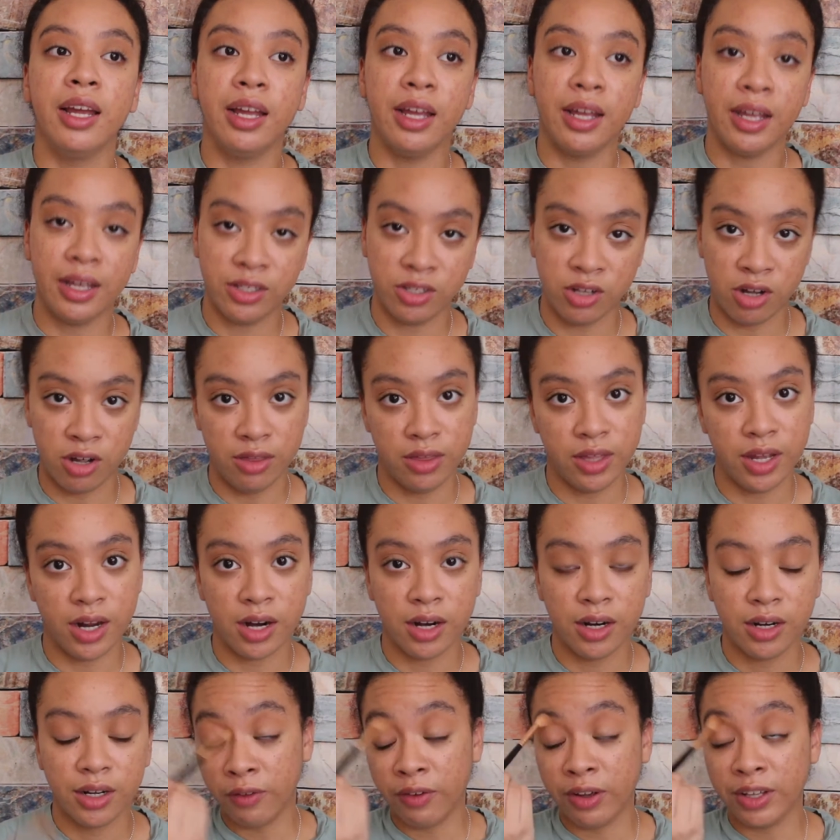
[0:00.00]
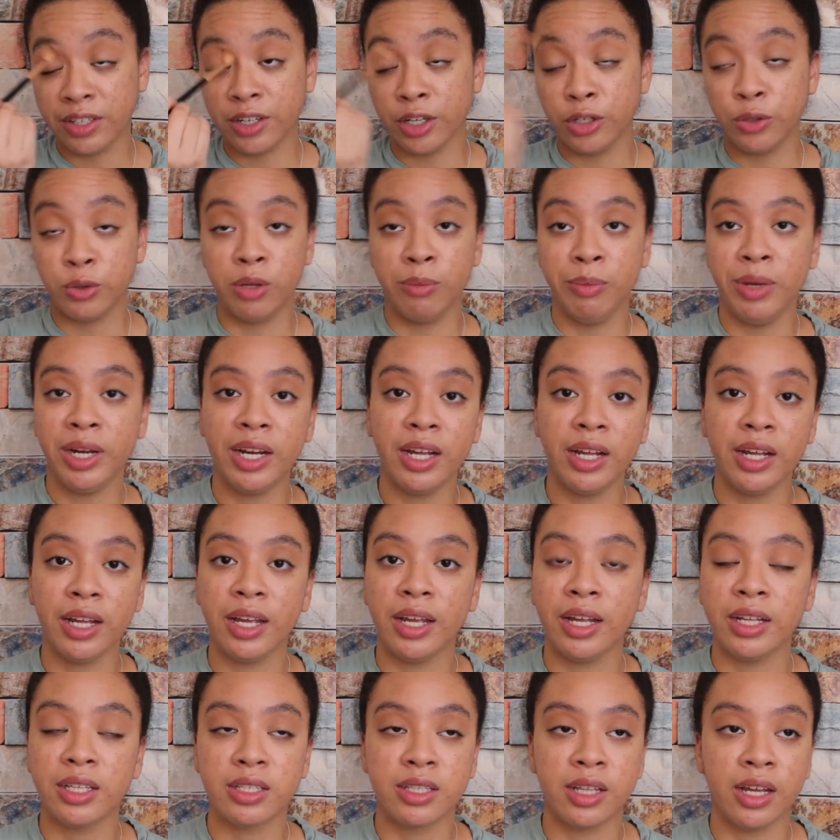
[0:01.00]
is on there. If I schedule a meeting,
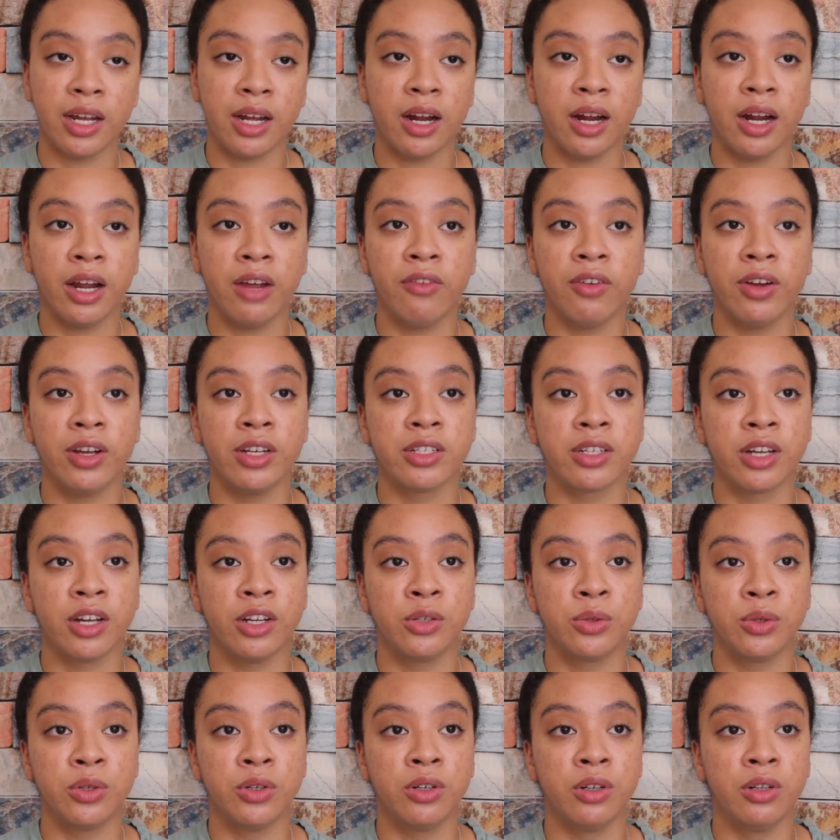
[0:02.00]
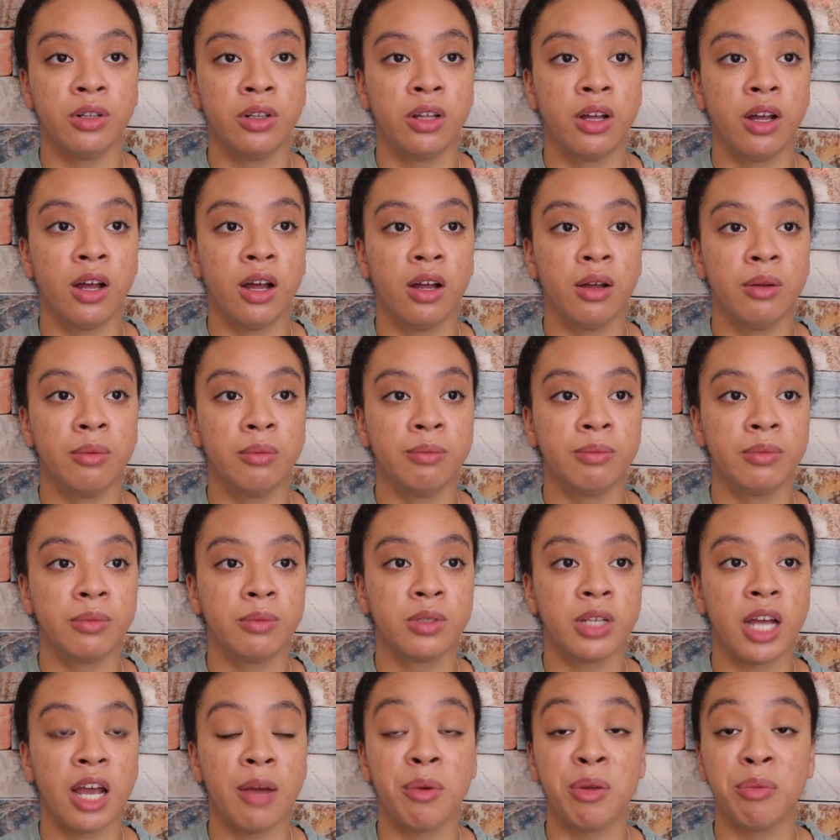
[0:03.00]
it's there. If I schedule
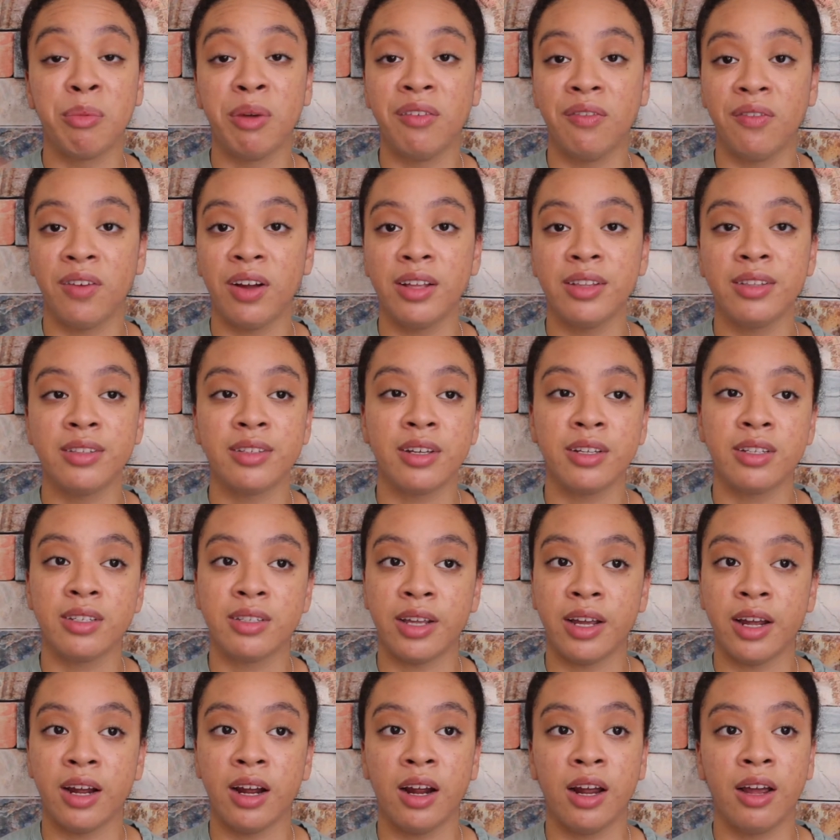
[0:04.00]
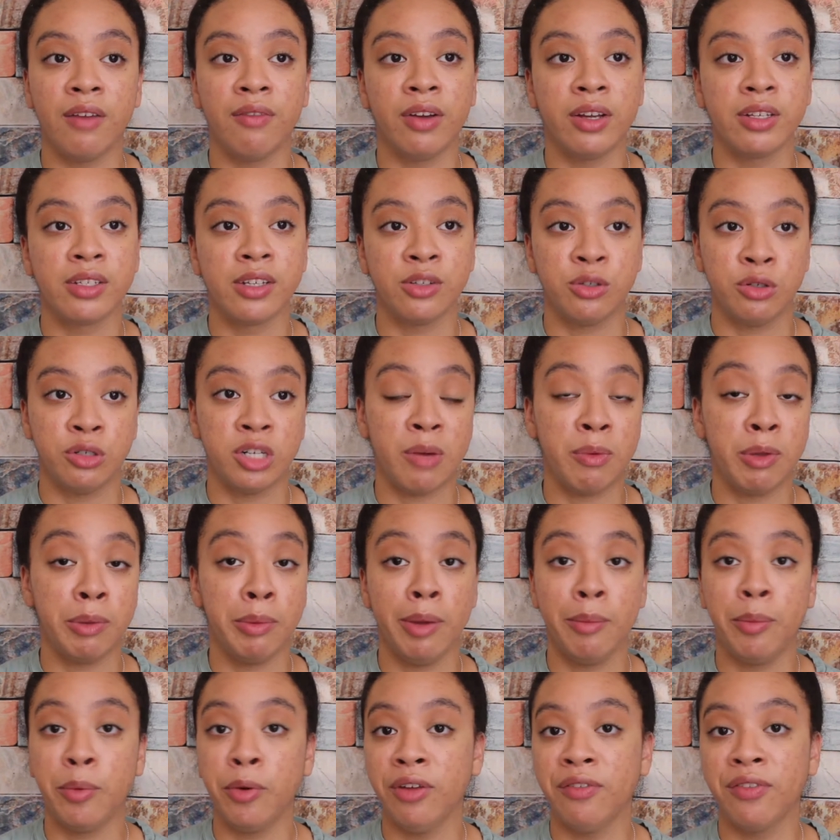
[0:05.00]
time with my friends, it's there. If I schedule time with
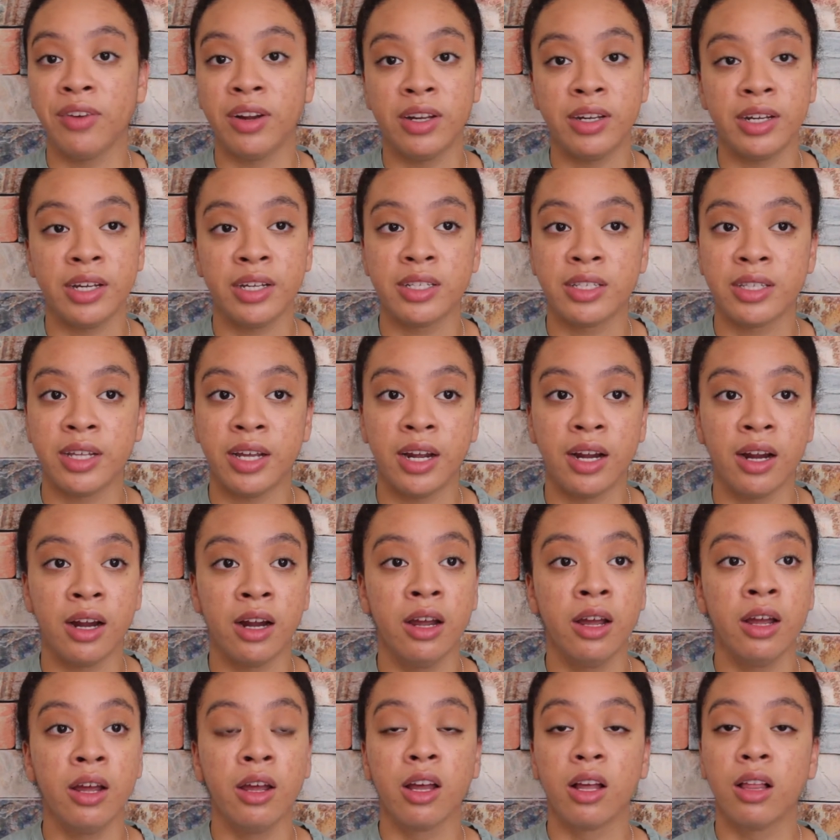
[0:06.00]
my boyfriend, it's there.